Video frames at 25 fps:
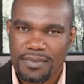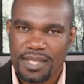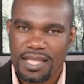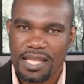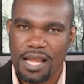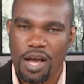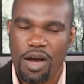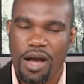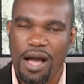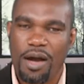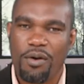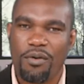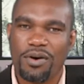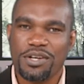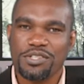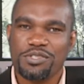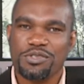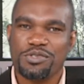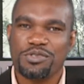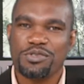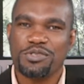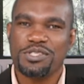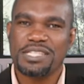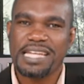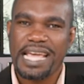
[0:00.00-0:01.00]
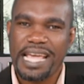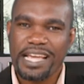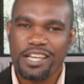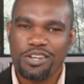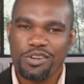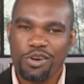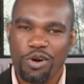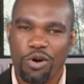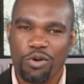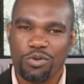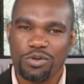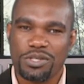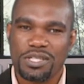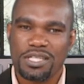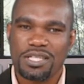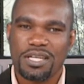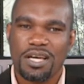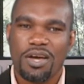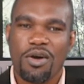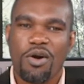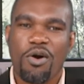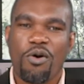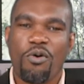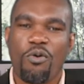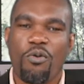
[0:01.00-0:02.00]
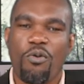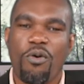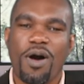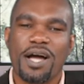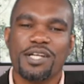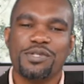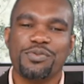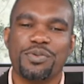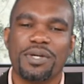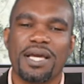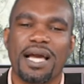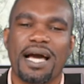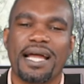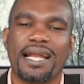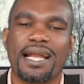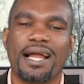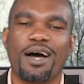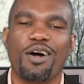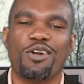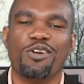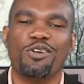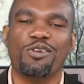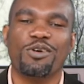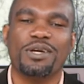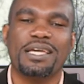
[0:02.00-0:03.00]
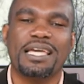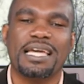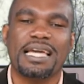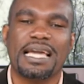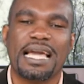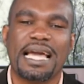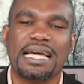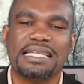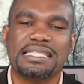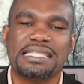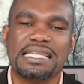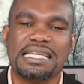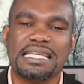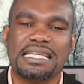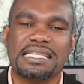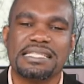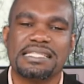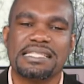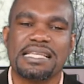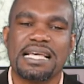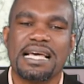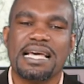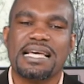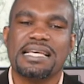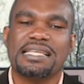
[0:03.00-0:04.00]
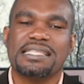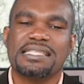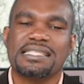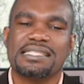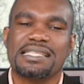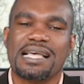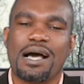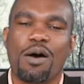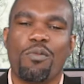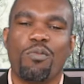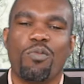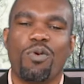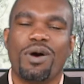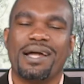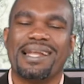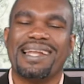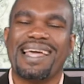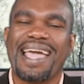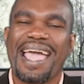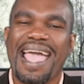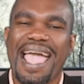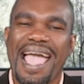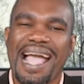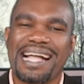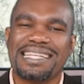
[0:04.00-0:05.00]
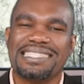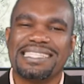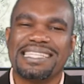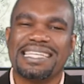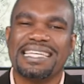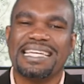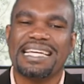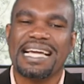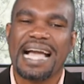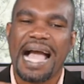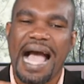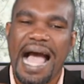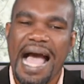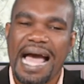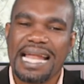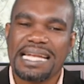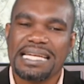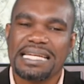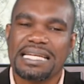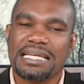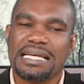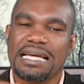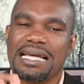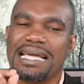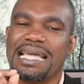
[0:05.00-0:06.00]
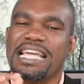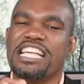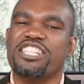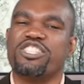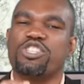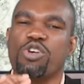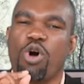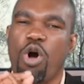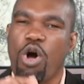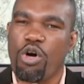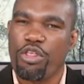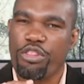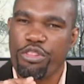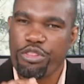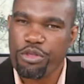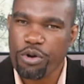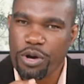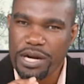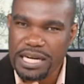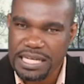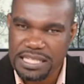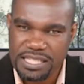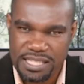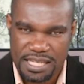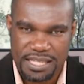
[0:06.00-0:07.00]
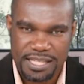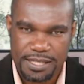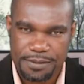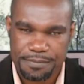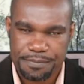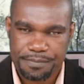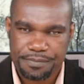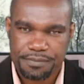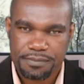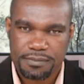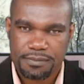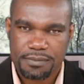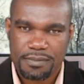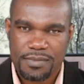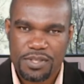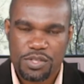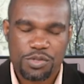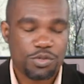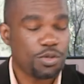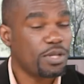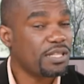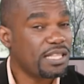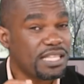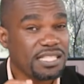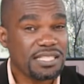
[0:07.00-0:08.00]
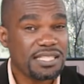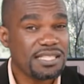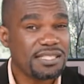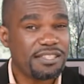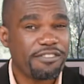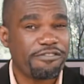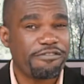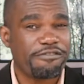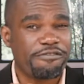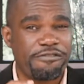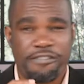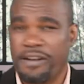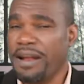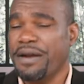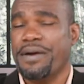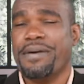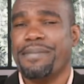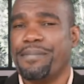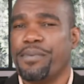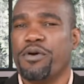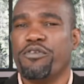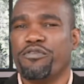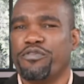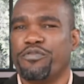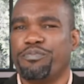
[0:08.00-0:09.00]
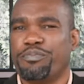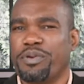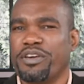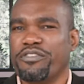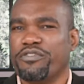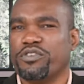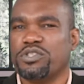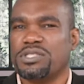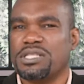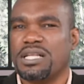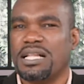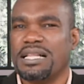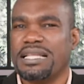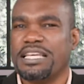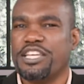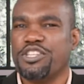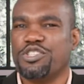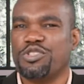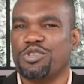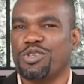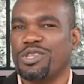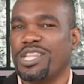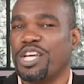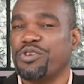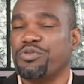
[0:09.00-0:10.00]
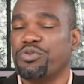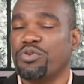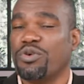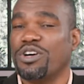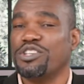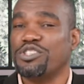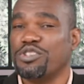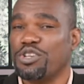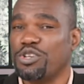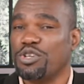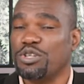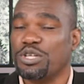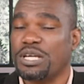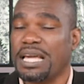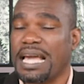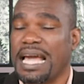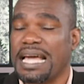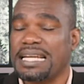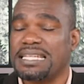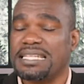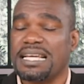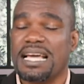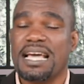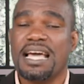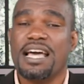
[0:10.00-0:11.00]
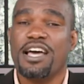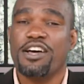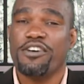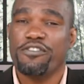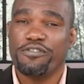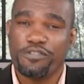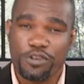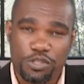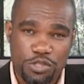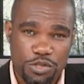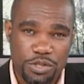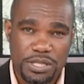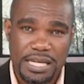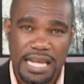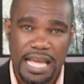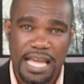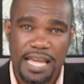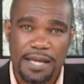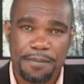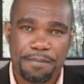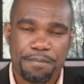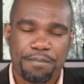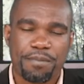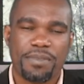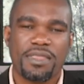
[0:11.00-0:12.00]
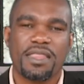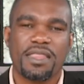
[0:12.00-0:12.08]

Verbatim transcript: Now, I want you to take note. What we are now looking at is someone acting under its authority. So, this is a very pivotal issue that we want to look at for today.